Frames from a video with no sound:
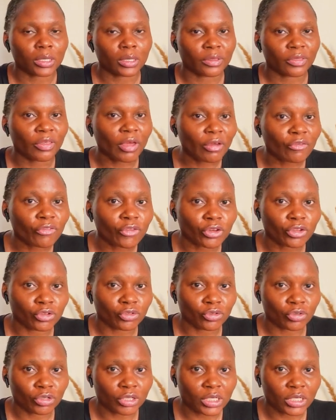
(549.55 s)
therefore you
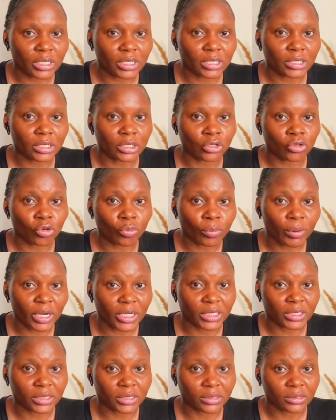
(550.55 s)
don't need
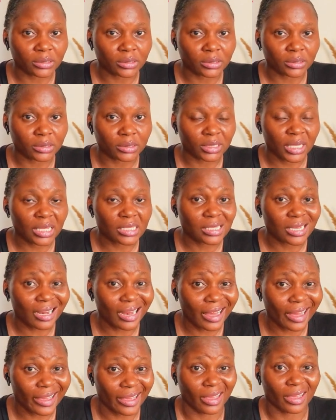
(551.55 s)
nobody. That's a
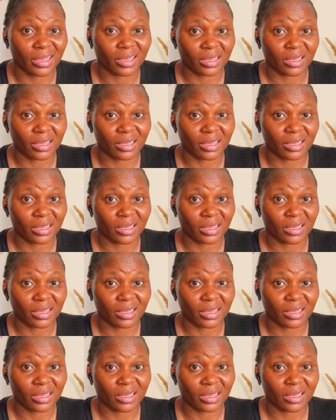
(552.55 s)
lie.